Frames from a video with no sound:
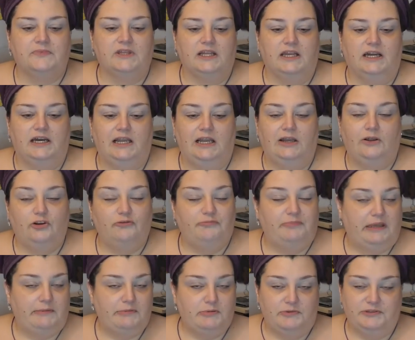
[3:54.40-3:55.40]
A lot of
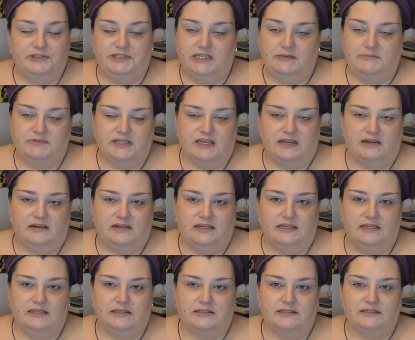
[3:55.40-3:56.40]
people with deep set
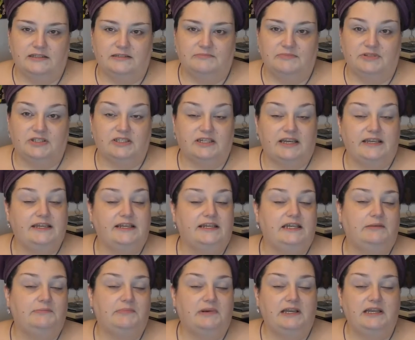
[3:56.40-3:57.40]
eyes mistakenly
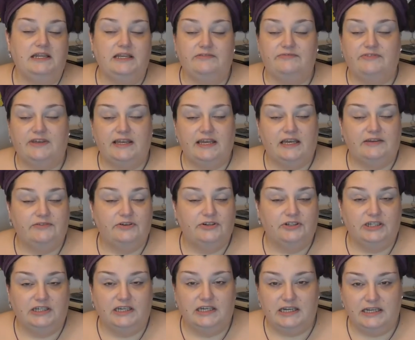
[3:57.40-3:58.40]
believe they have
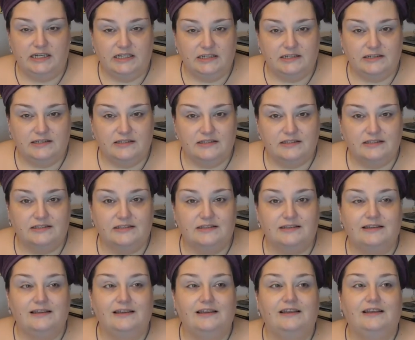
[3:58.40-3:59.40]
hooded lids,
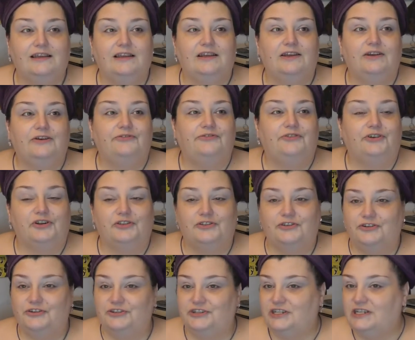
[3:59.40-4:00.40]
follow the
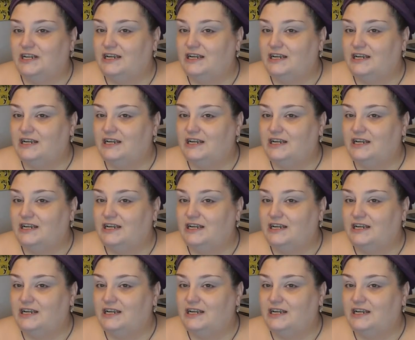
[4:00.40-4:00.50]
hooded